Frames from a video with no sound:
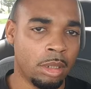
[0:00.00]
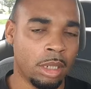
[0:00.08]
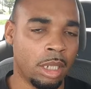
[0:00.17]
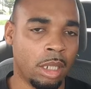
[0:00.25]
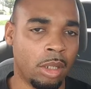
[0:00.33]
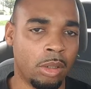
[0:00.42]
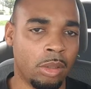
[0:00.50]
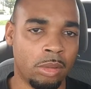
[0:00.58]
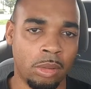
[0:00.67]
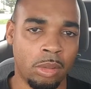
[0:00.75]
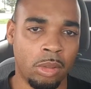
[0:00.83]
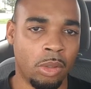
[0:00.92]
You
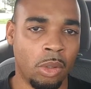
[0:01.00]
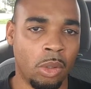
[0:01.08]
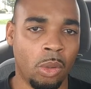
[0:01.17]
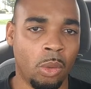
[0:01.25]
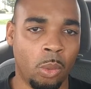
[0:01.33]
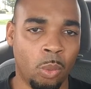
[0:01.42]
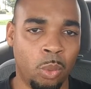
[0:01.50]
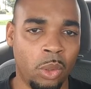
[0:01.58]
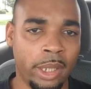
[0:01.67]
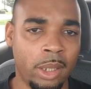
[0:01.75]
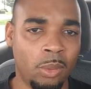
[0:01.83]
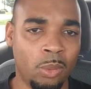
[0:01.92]
know,
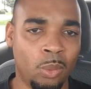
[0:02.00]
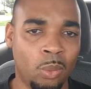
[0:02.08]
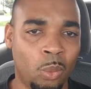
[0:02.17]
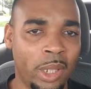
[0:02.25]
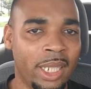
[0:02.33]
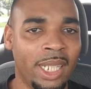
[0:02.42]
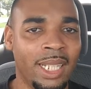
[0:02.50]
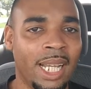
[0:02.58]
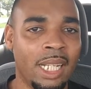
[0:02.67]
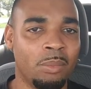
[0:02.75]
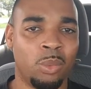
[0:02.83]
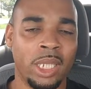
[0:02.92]
we
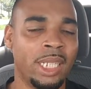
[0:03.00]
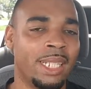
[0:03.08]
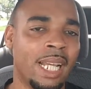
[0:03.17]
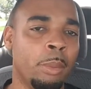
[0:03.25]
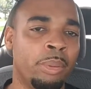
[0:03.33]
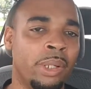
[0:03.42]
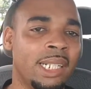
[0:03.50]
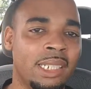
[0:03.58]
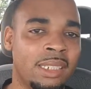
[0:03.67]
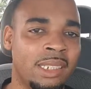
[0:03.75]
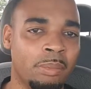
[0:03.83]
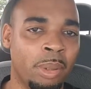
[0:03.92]
cannot
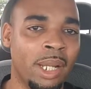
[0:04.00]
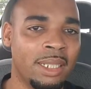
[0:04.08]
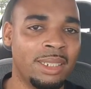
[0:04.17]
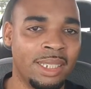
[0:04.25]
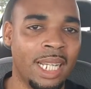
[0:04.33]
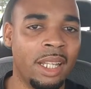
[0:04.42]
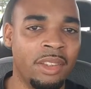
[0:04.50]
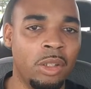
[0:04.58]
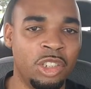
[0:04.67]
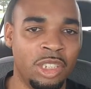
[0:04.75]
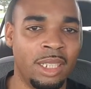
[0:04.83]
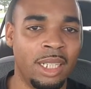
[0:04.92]
practice
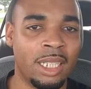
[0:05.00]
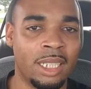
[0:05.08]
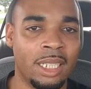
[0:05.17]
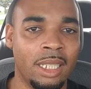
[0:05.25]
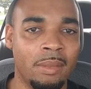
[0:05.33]
ethnogenetic